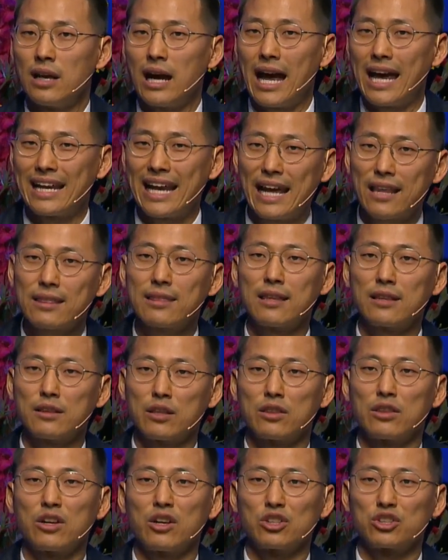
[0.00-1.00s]

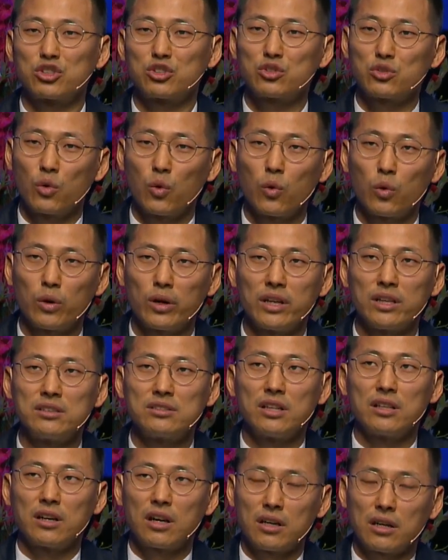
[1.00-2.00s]
that there are
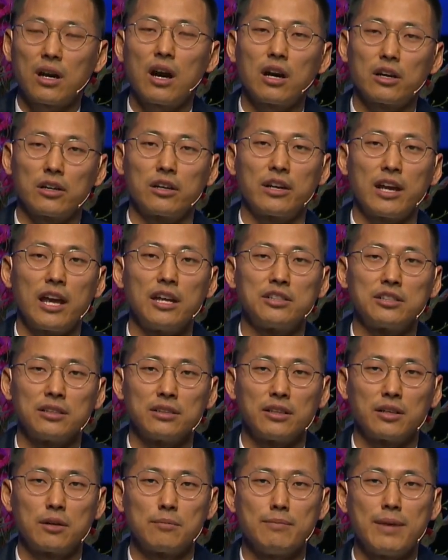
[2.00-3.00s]
stories in our
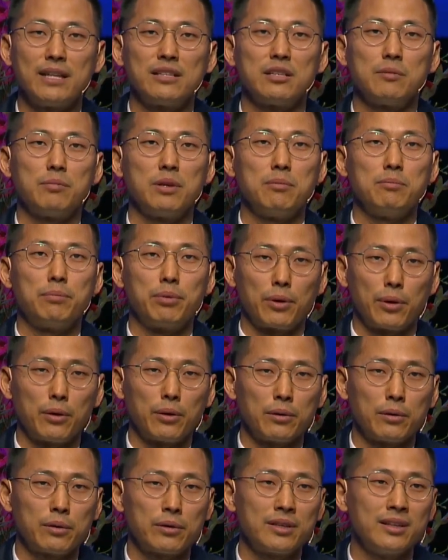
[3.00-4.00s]
congregation that are meant to be
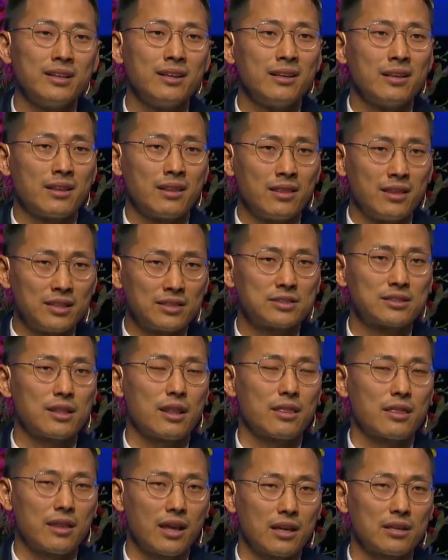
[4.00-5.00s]
birthed this
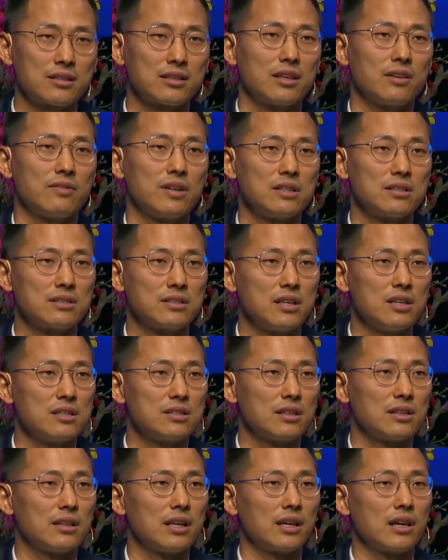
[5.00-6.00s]
Thanksgiving
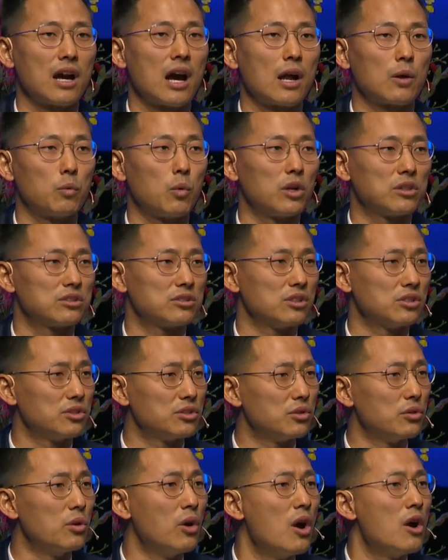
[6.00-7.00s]
season that God wants to
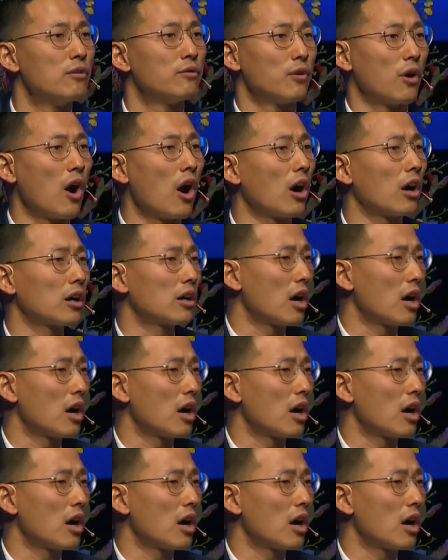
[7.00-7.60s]
do for our